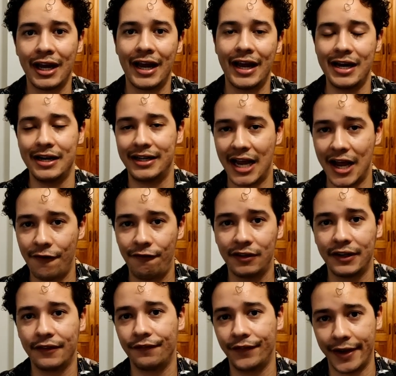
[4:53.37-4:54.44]
and
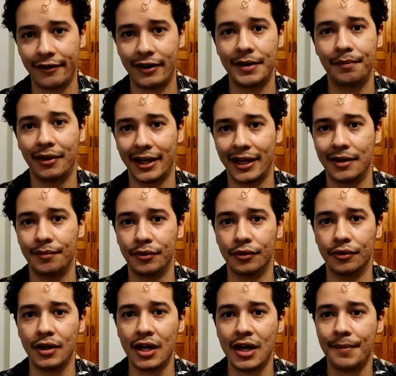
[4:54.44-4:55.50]
definitely very
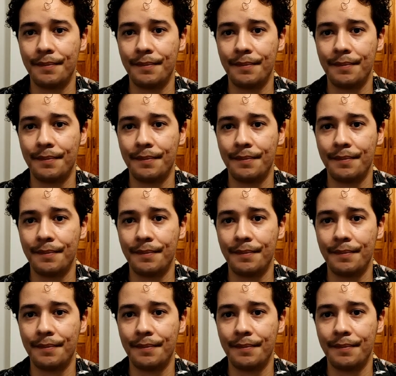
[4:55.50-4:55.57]
playable,